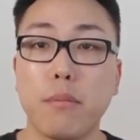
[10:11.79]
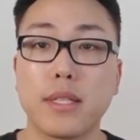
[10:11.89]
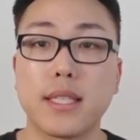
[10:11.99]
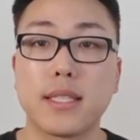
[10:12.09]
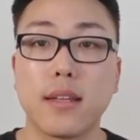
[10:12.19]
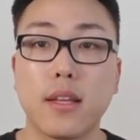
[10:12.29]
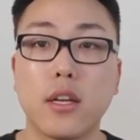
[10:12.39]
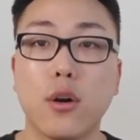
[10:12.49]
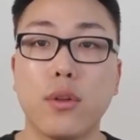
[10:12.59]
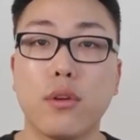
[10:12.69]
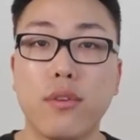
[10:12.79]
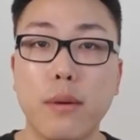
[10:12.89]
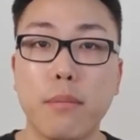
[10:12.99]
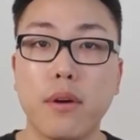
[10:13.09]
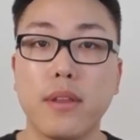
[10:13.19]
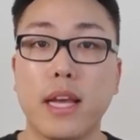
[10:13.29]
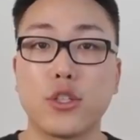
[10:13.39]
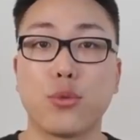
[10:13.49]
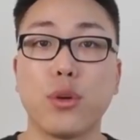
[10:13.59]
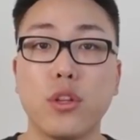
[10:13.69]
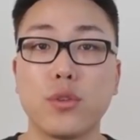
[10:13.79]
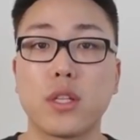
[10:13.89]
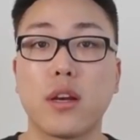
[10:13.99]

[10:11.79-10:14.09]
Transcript: but since I did go in November, they actually reduced